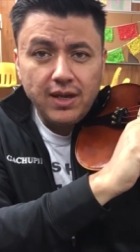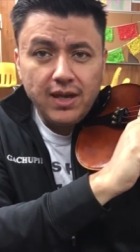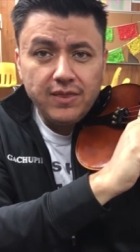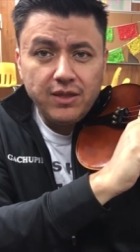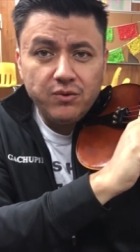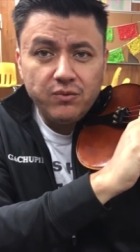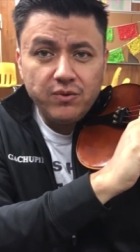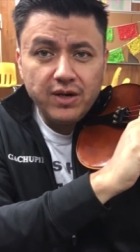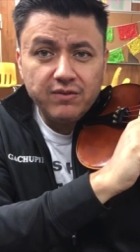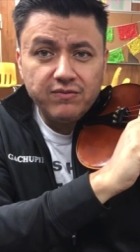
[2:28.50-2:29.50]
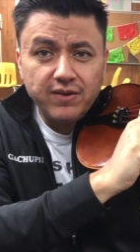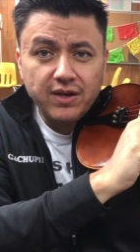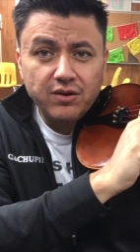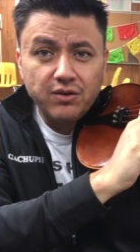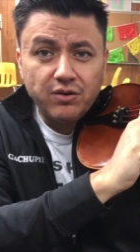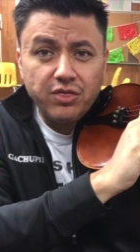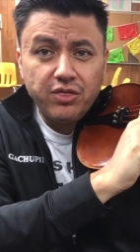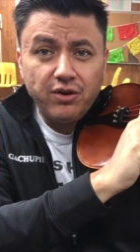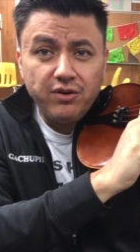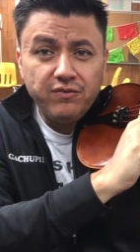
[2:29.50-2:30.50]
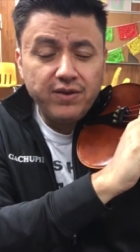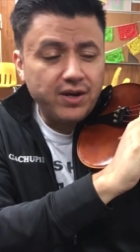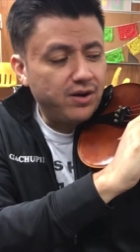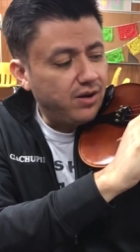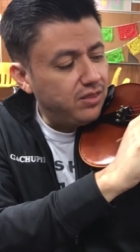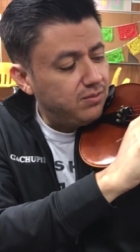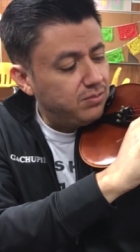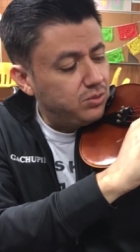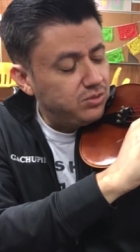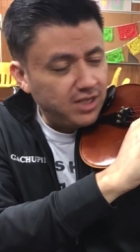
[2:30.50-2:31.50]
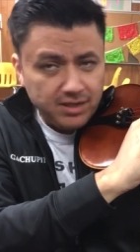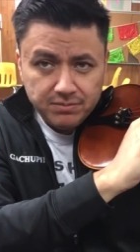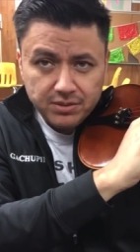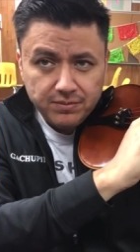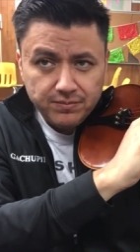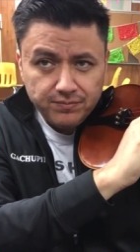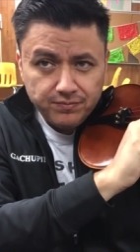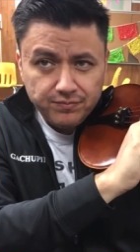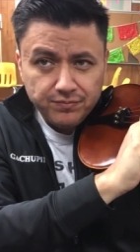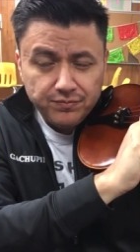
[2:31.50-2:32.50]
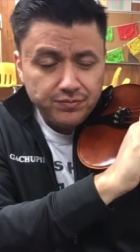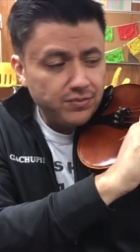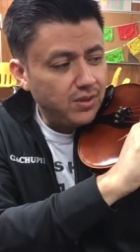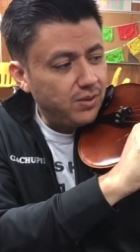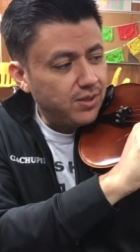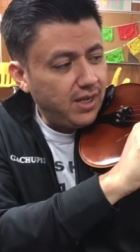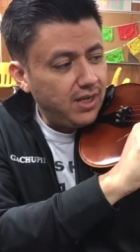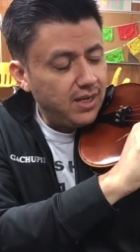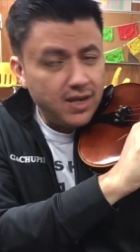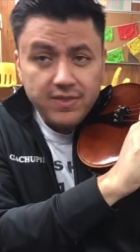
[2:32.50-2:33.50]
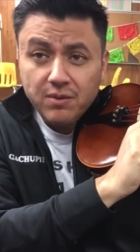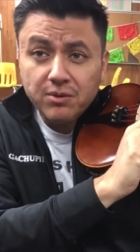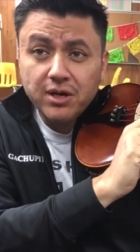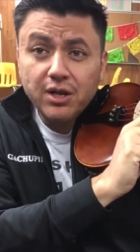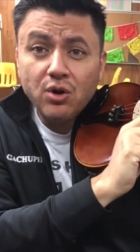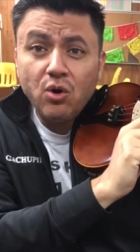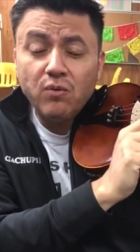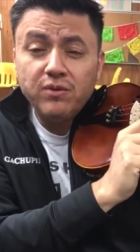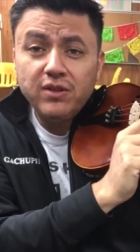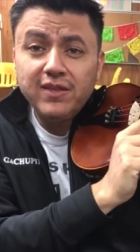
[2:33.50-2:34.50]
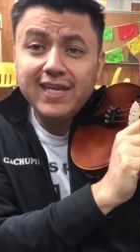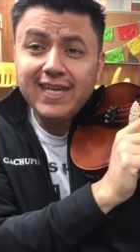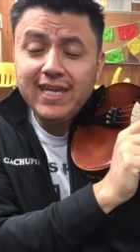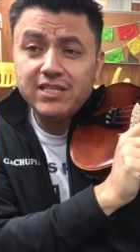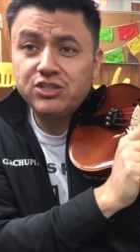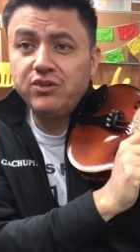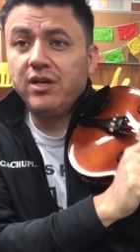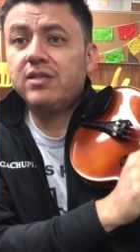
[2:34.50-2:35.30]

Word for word: And then ring finger, your third finger, on the blue tape. Okay? And then we're gonna go over to the E string.